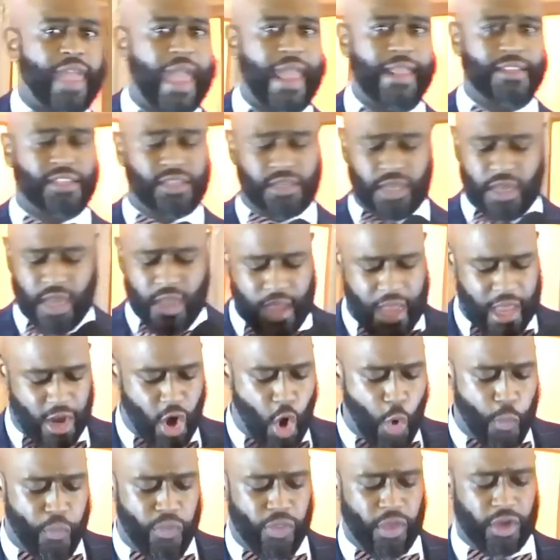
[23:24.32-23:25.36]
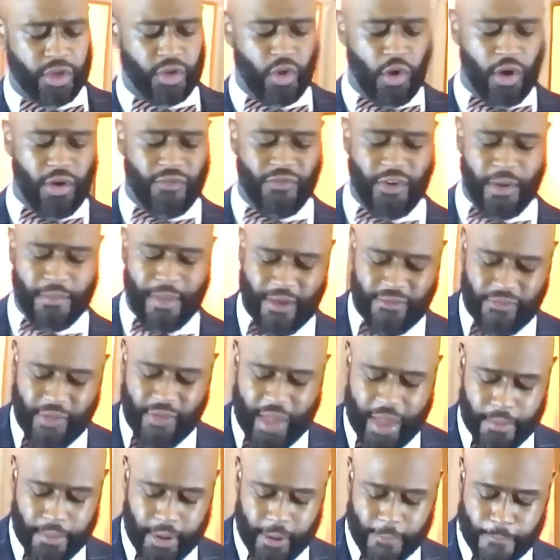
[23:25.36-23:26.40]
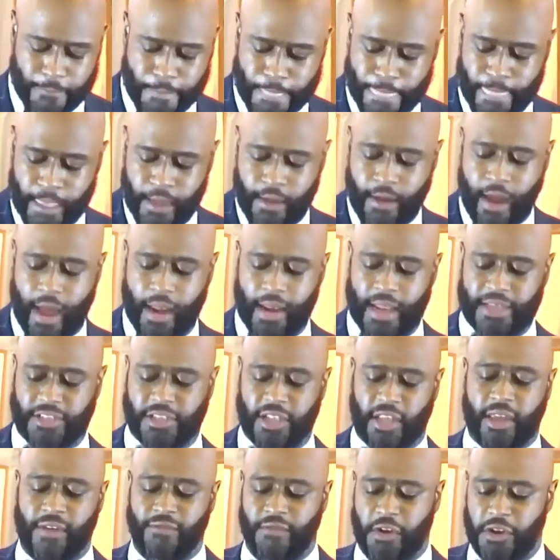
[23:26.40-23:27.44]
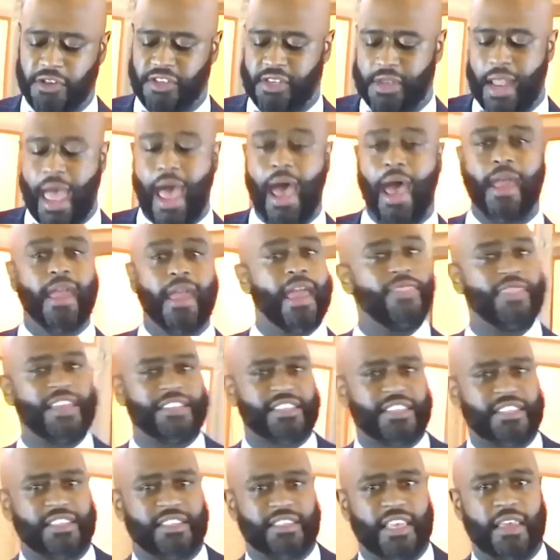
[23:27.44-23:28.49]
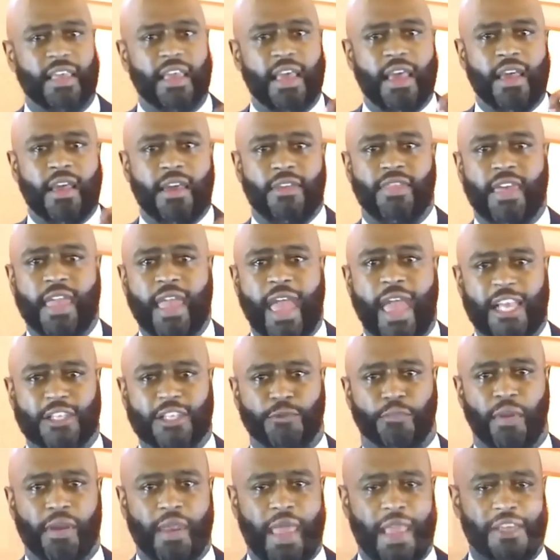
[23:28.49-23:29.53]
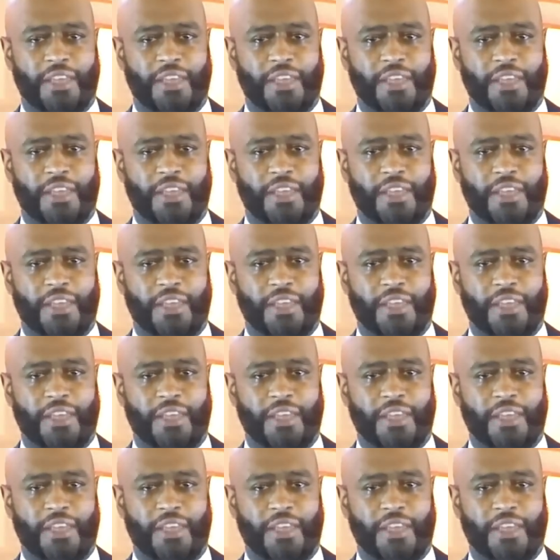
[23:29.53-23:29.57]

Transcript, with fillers: through the gates and open the door for my family. All right, let's look at verse 9. And this is the, the